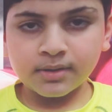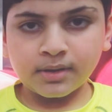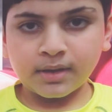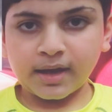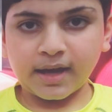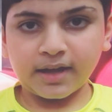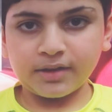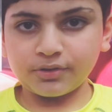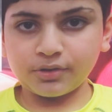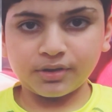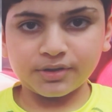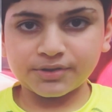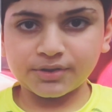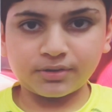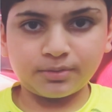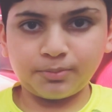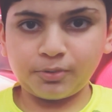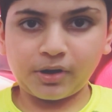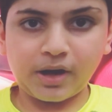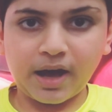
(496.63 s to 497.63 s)
And also
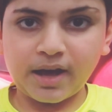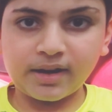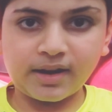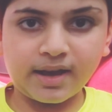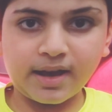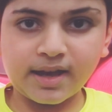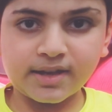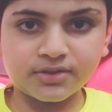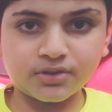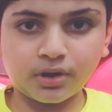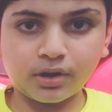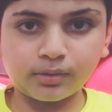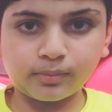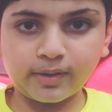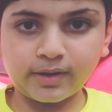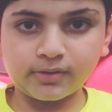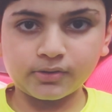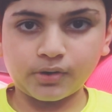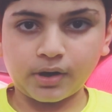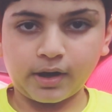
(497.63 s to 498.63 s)
the Bugatti has
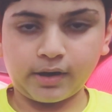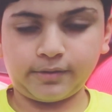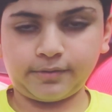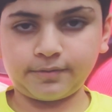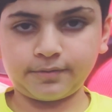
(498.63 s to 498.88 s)
all-wheel drive.